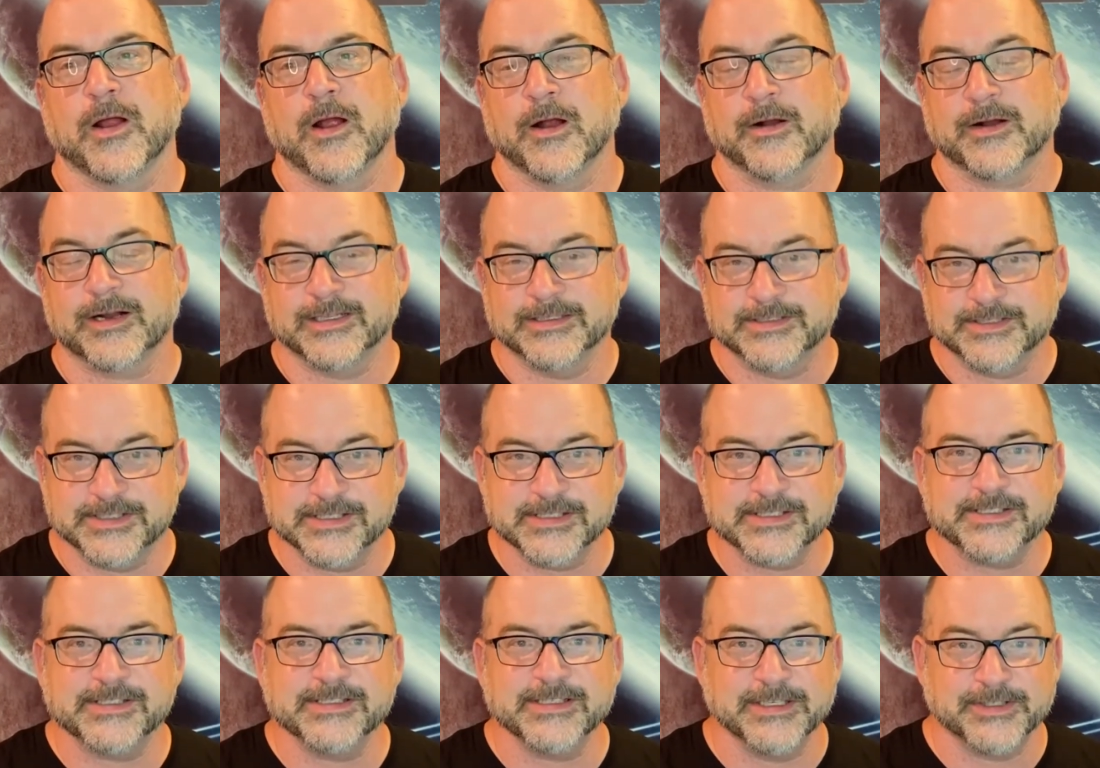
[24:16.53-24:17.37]

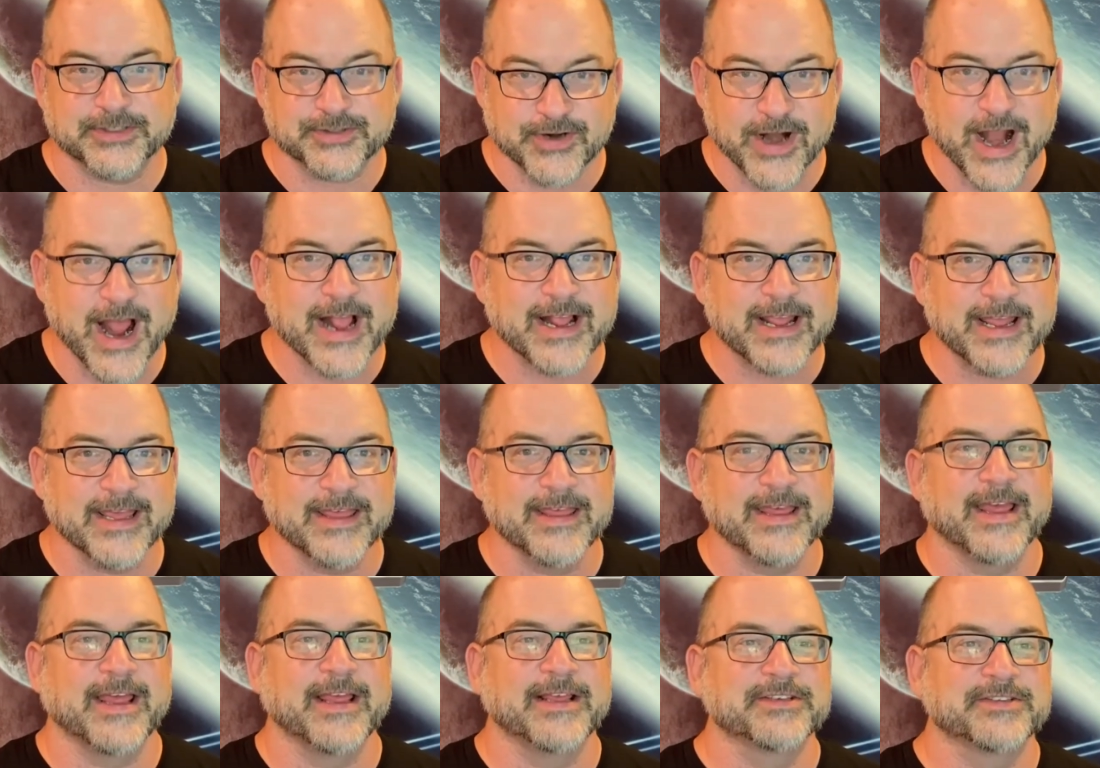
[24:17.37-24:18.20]
consistently tracking
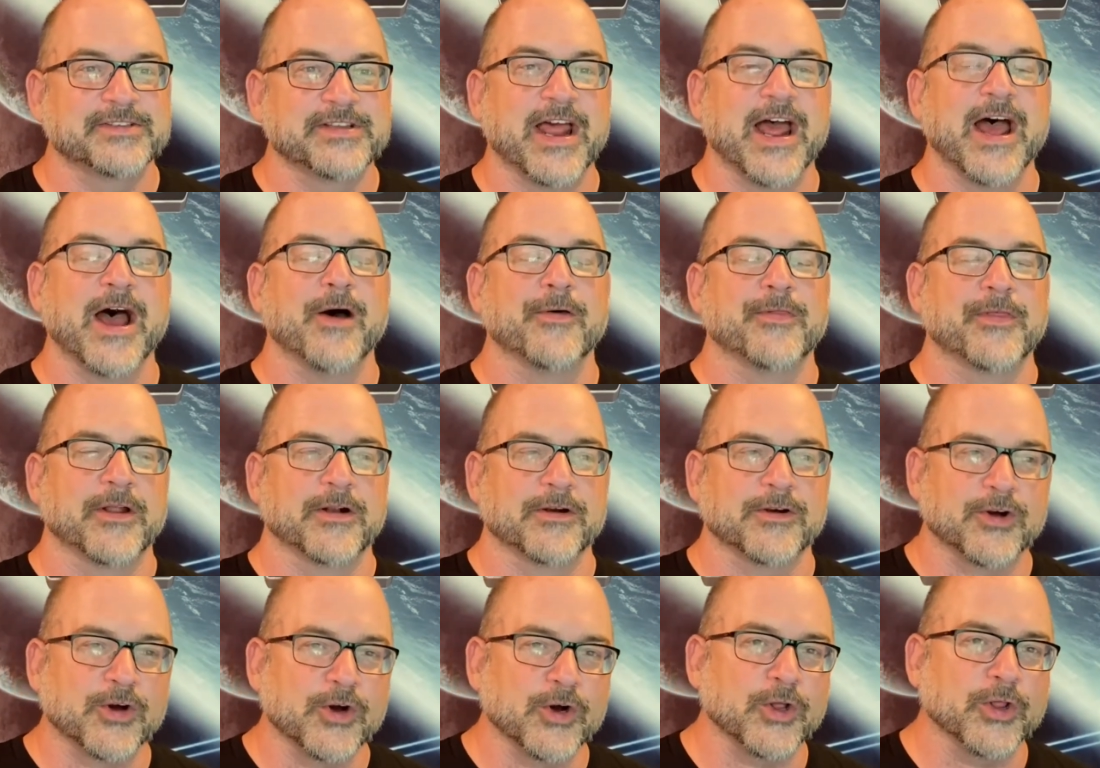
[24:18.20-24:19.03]
these now that
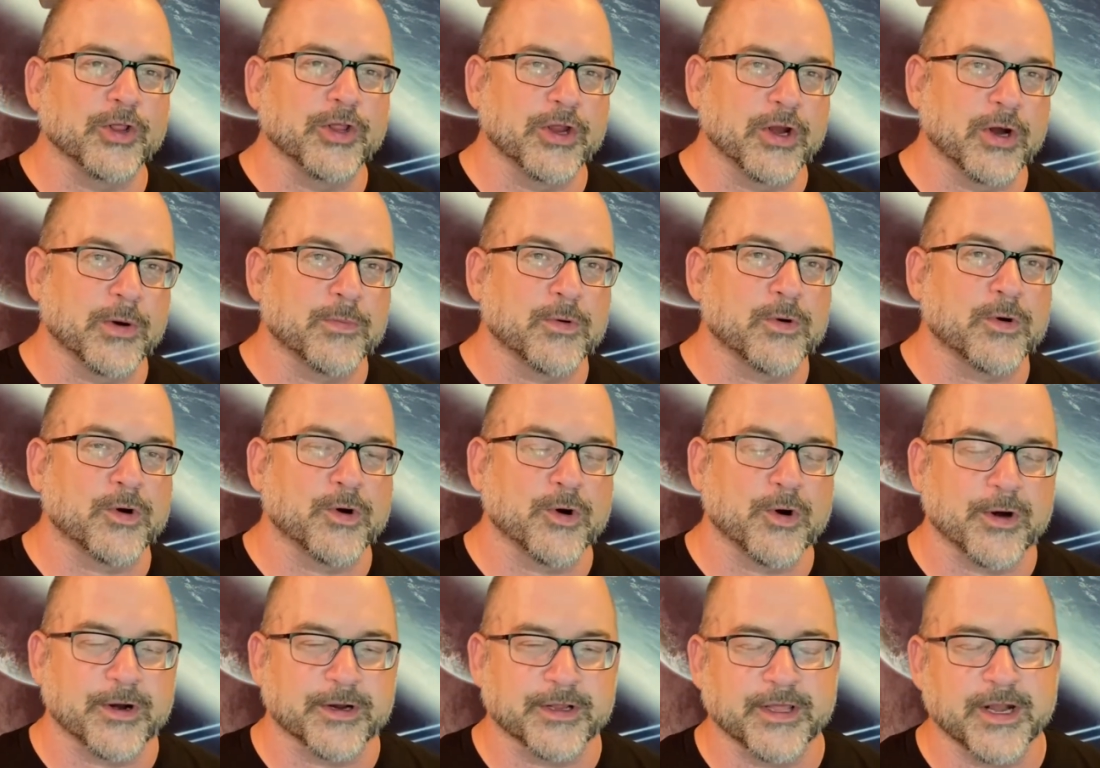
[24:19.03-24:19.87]
earlier,
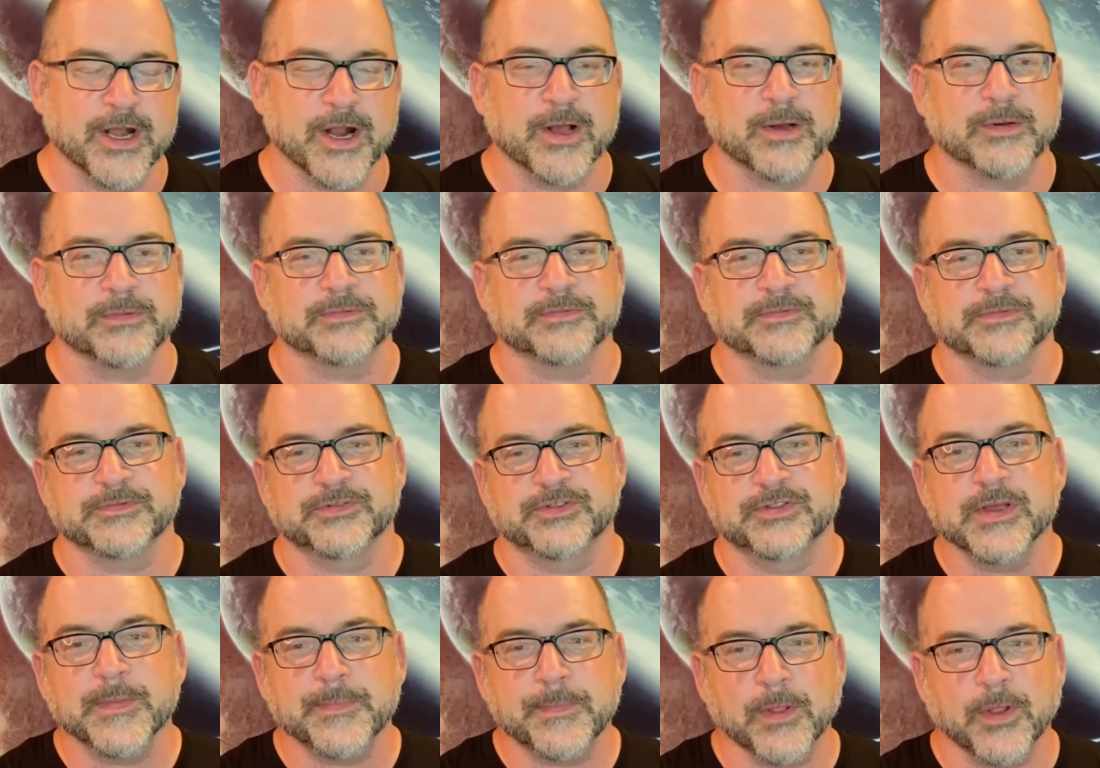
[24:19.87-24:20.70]
more
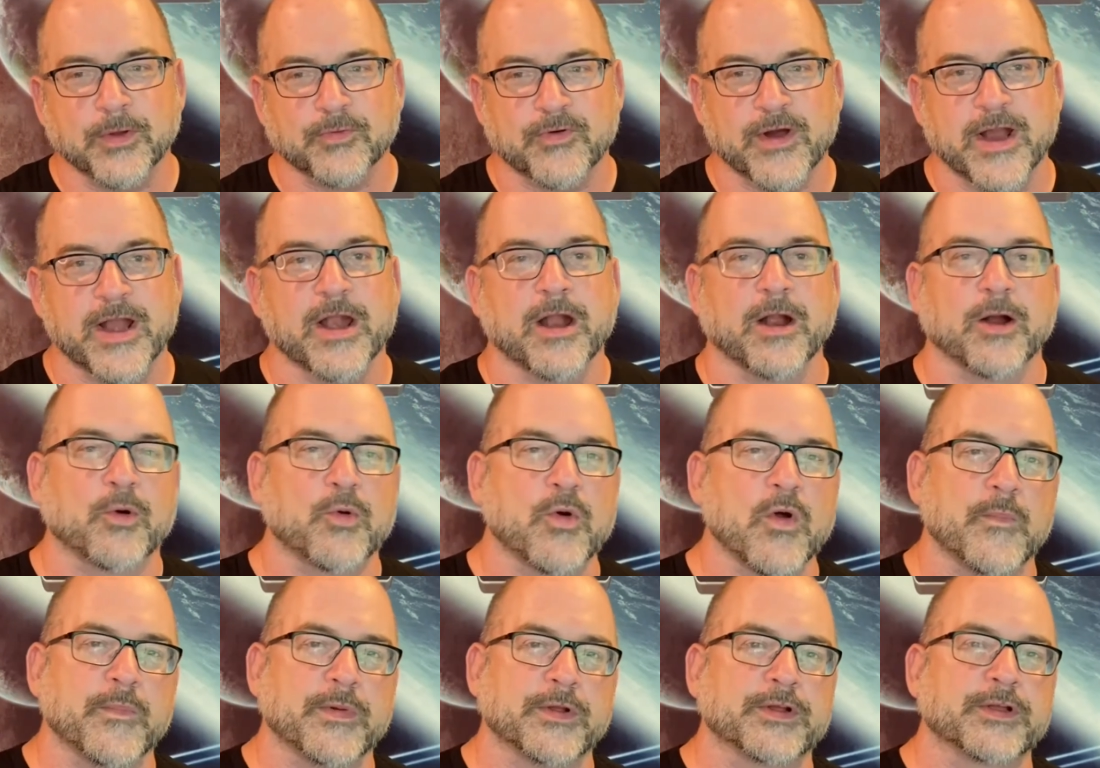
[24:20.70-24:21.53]
simple radar
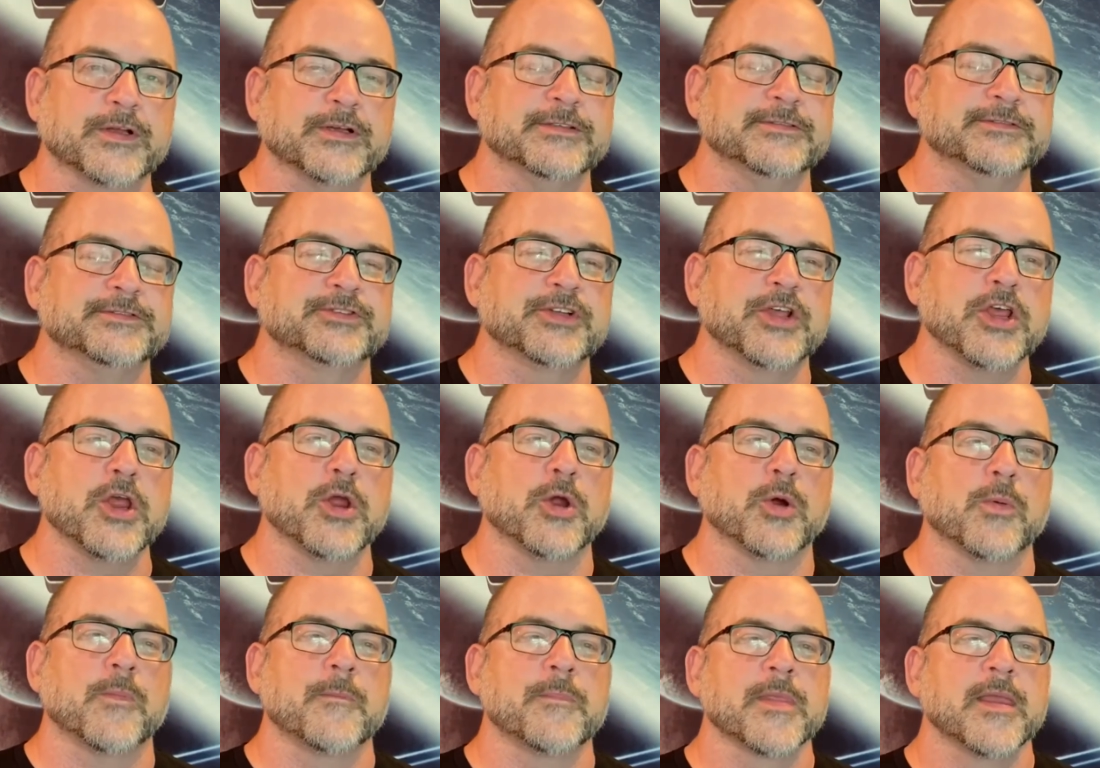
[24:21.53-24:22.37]
equipment couldn't
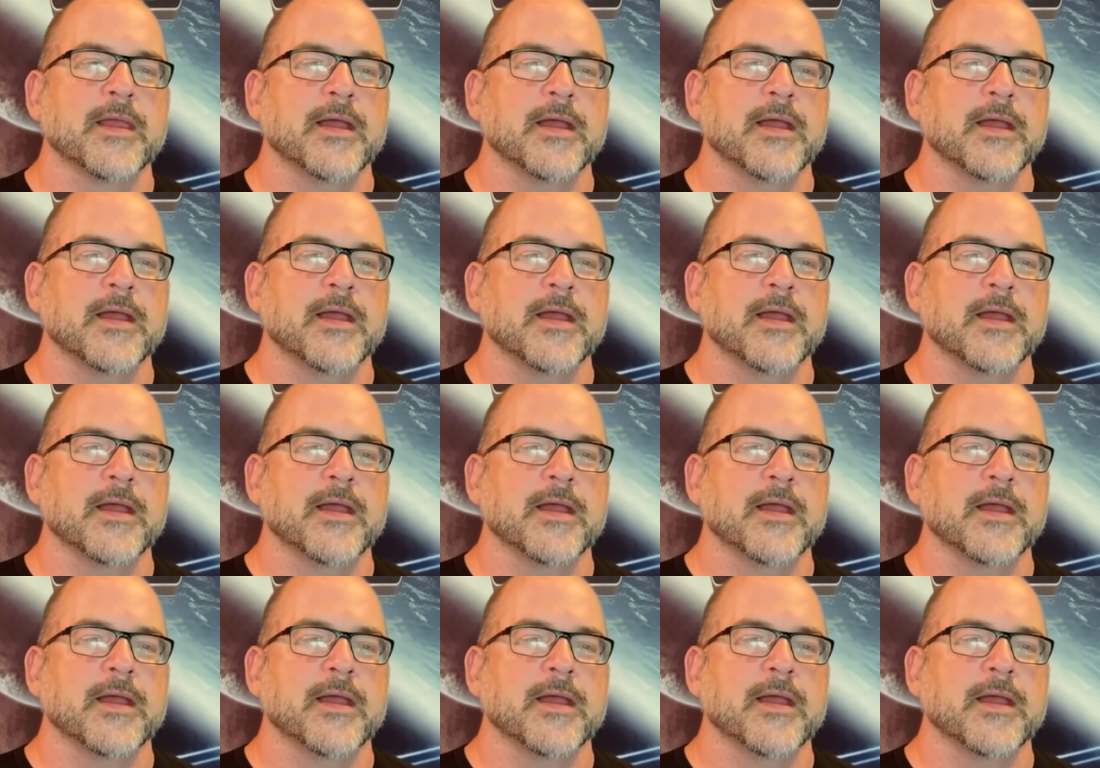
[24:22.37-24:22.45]
do.